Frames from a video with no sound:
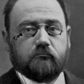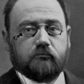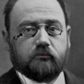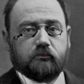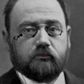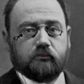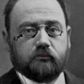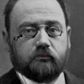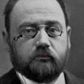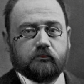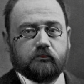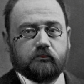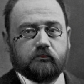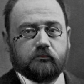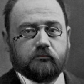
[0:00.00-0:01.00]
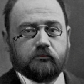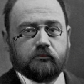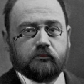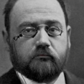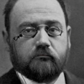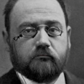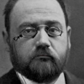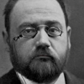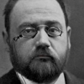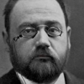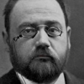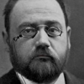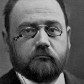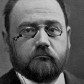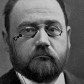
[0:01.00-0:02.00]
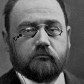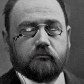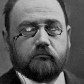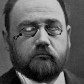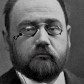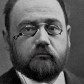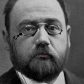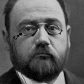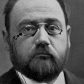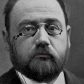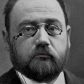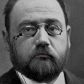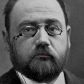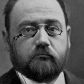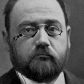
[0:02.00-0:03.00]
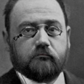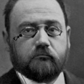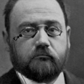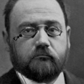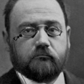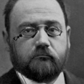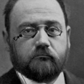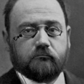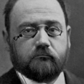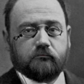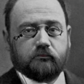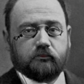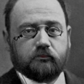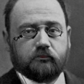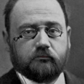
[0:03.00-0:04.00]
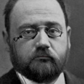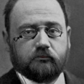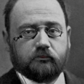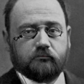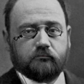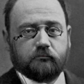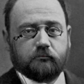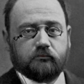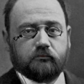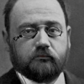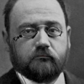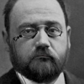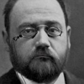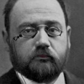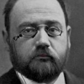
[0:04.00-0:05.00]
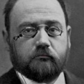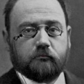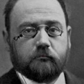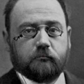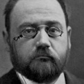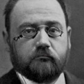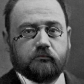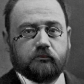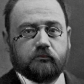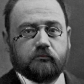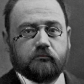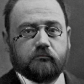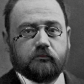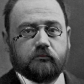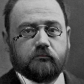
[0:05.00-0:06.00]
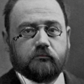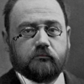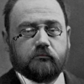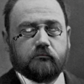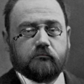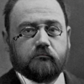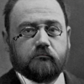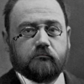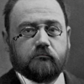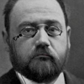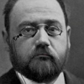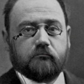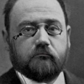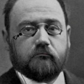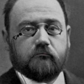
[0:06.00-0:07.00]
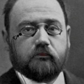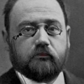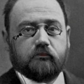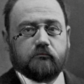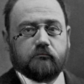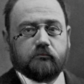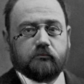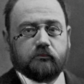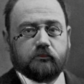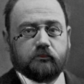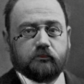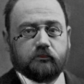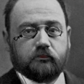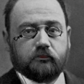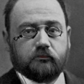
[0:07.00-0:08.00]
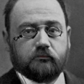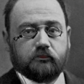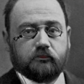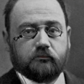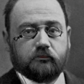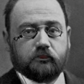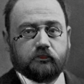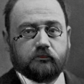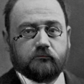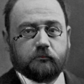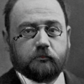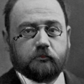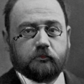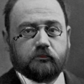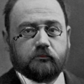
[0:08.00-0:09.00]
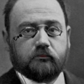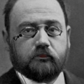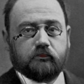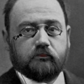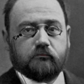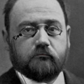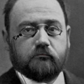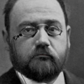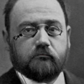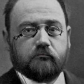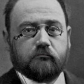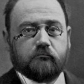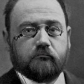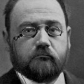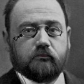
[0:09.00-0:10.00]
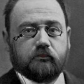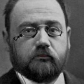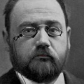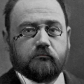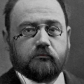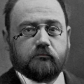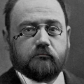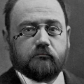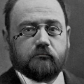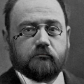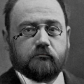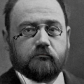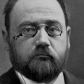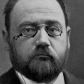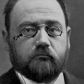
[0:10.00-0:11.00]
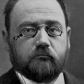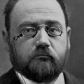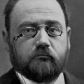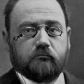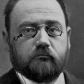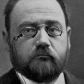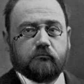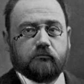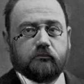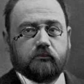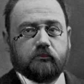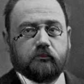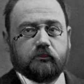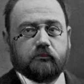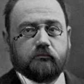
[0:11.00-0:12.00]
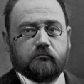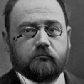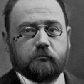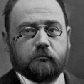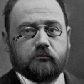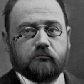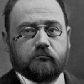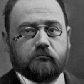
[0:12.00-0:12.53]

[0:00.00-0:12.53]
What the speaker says: This means that men are under attack. That's what the whole Me Too thing is about, and that's why this Kavanaugh circus is about attacking men.